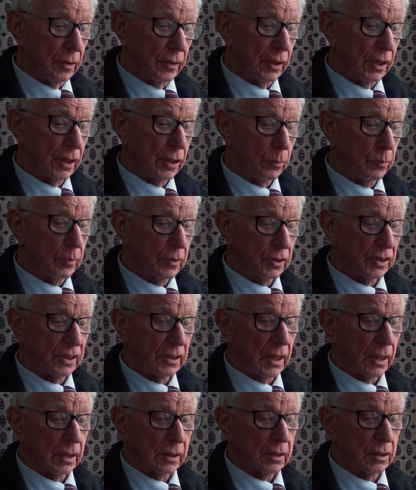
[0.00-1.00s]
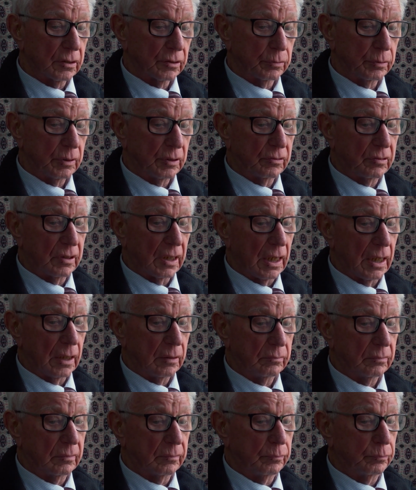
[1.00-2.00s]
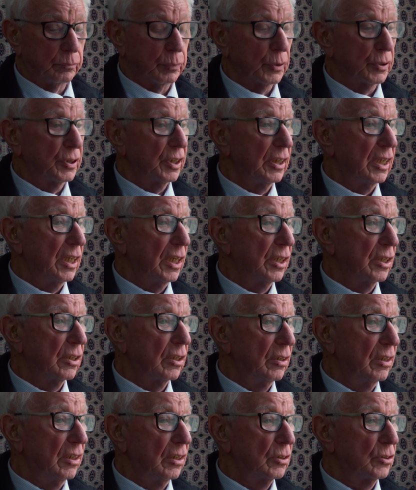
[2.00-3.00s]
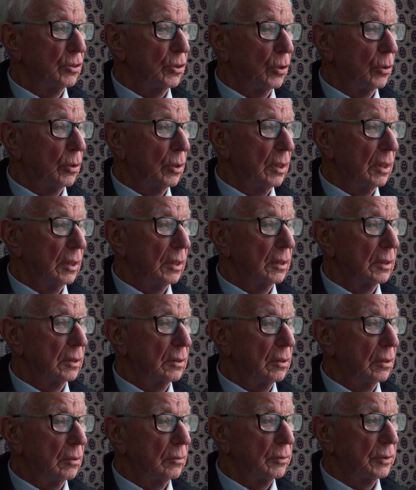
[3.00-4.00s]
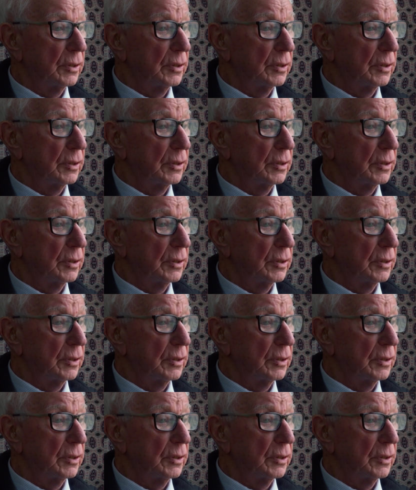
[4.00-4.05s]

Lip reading: that it was that, because we tried putting it in this oil and all